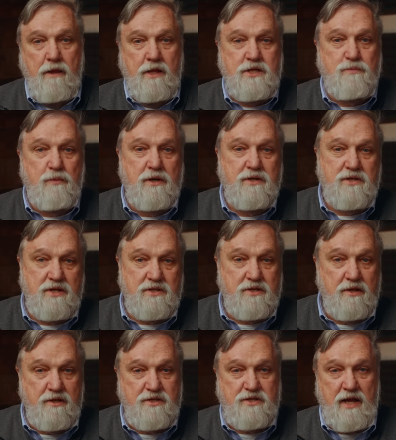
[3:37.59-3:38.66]
This brings us to
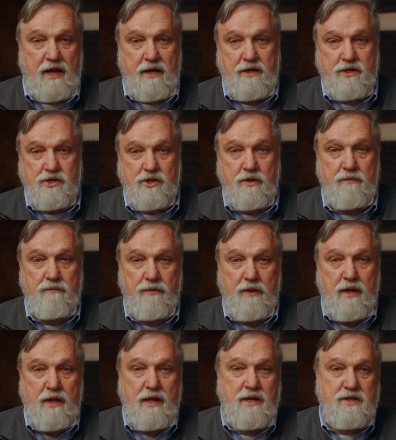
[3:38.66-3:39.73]
the second issue.
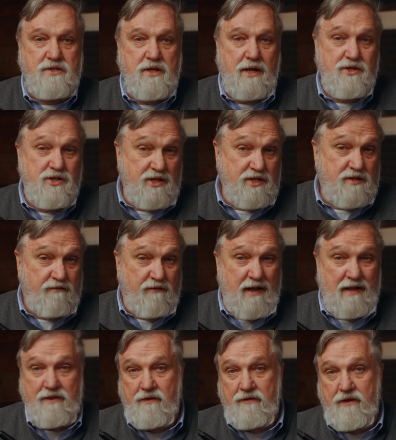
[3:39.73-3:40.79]
It is not just the
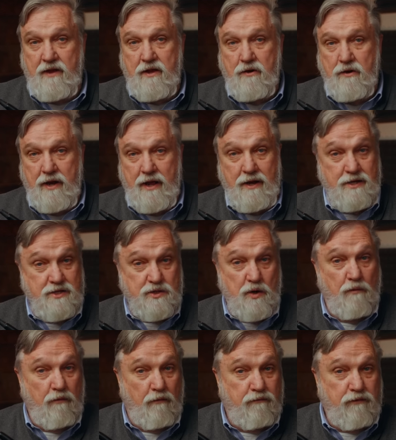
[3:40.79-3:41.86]
fact that the internet is
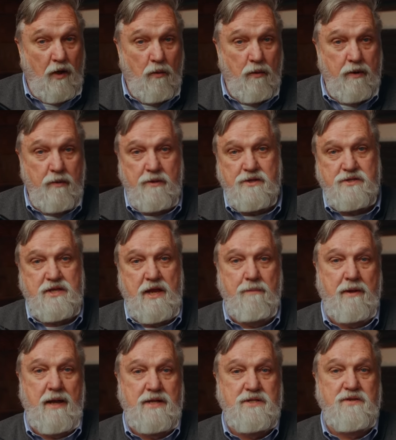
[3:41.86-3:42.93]
overflowing with the same
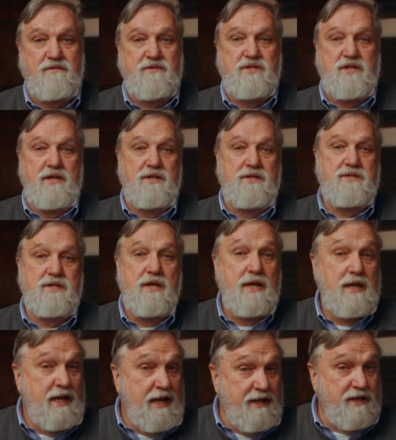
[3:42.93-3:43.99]
kinds of sins.
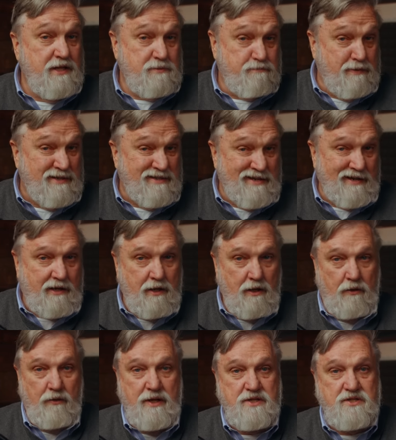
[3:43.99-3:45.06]
In this
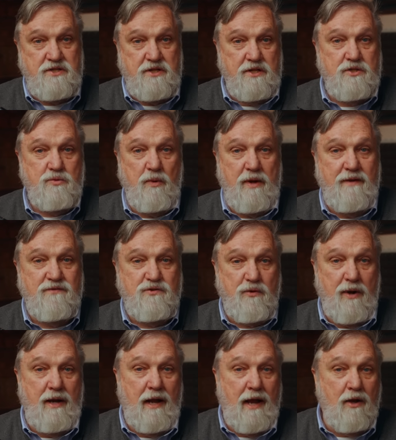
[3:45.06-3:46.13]
particular instance, we have
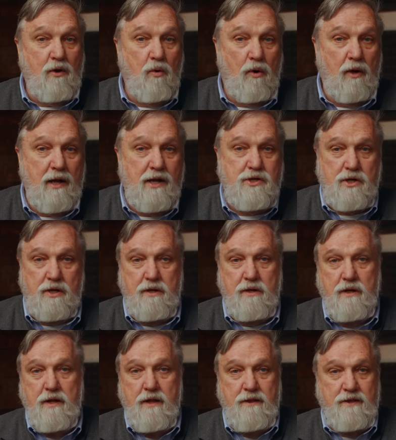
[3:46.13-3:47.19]
straight-line correlation.
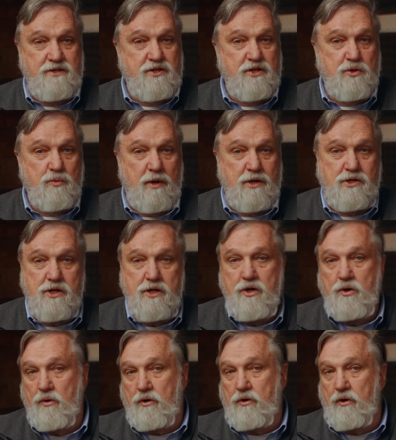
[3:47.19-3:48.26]
The situation
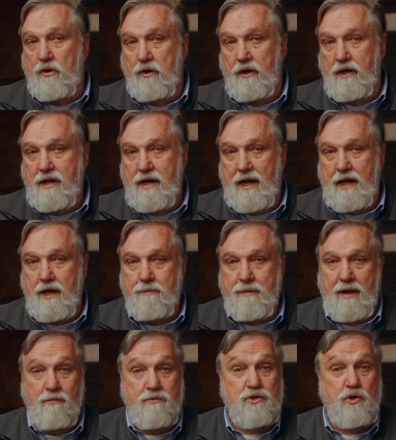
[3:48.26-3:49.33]
you are currently yelling
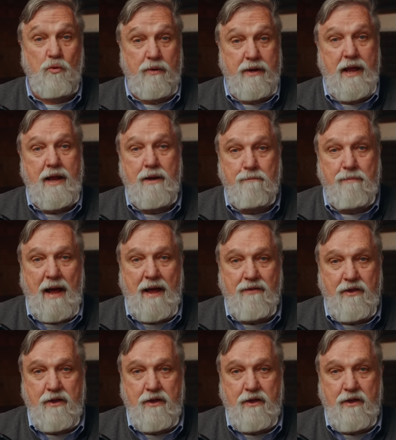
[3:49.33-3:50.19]
about was created by the